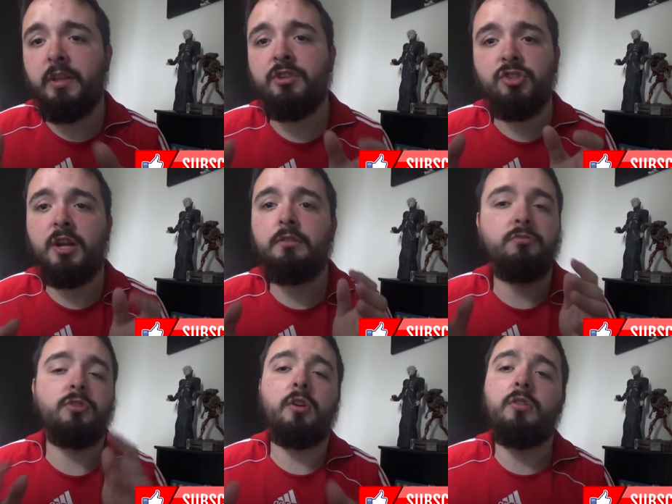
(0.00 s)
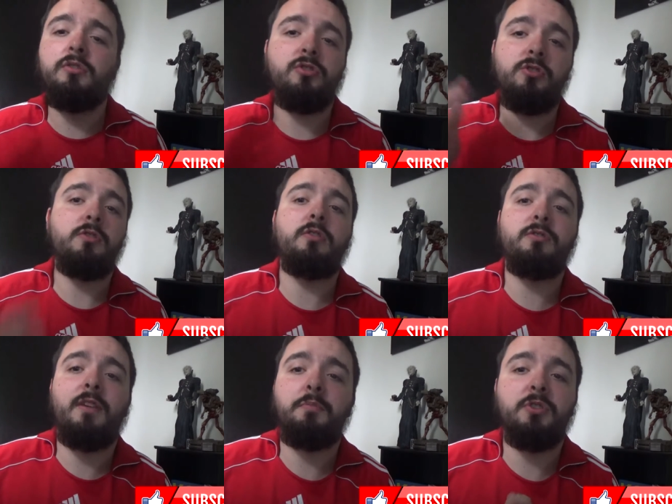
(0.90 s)
this channel to die because you
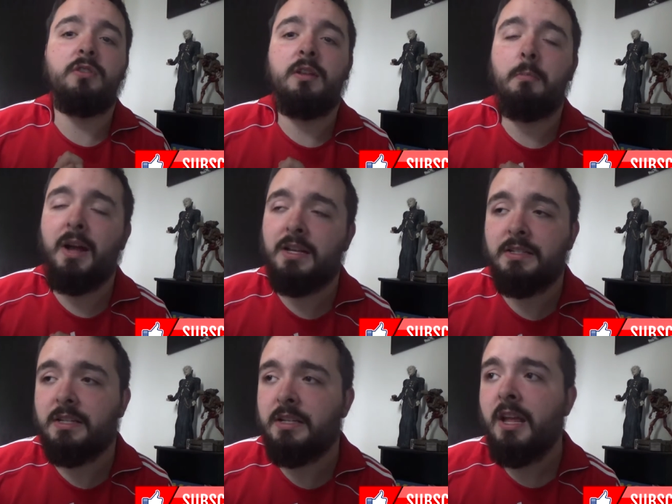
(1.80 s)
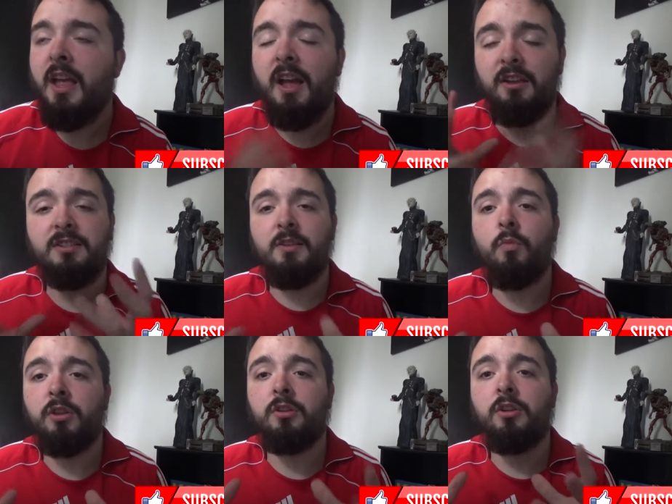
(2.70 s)
guys are absolutely amazing and I
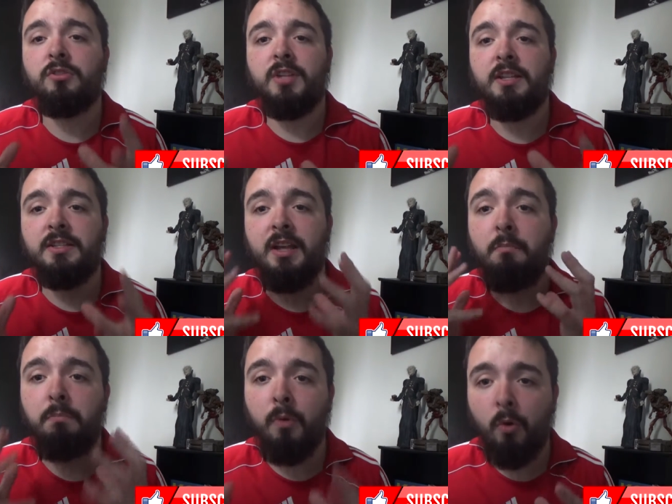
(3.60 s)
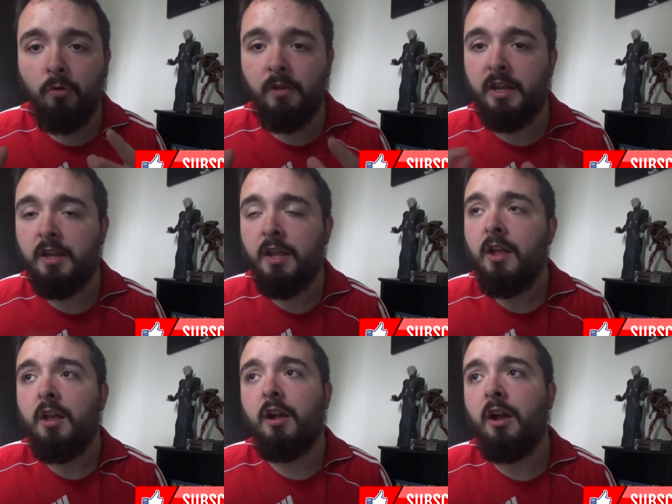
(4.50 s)
didn't want the content to get boring.
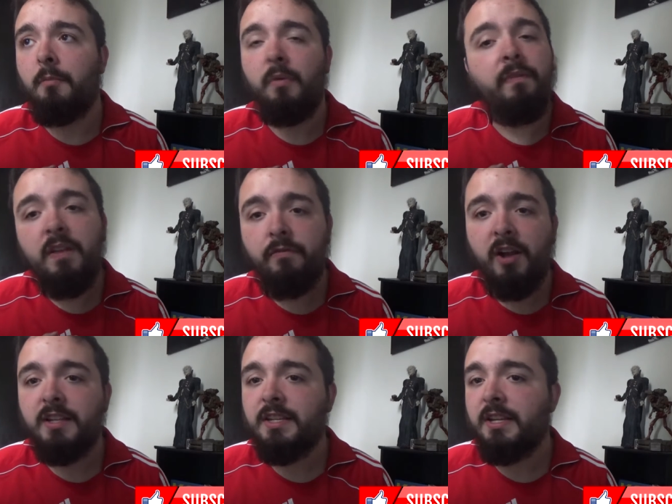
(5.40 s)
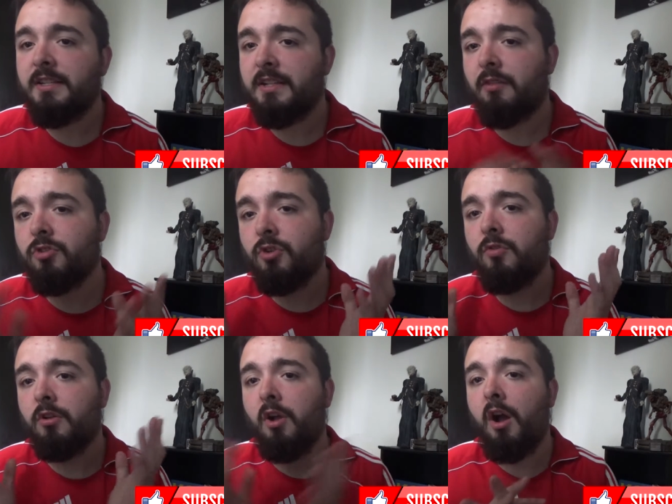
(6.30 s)
Uh, but FIFA 18 is out
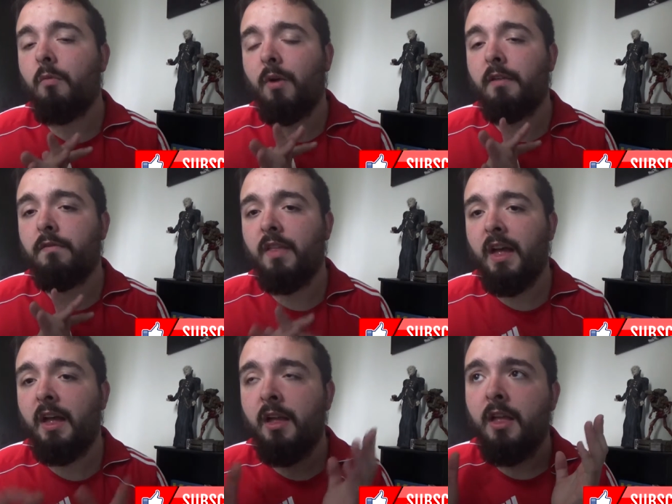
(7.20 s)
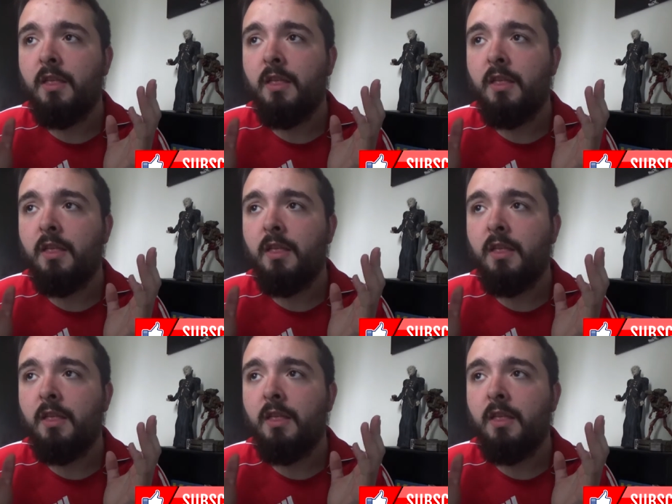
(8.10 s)
soon, I can't wait for that.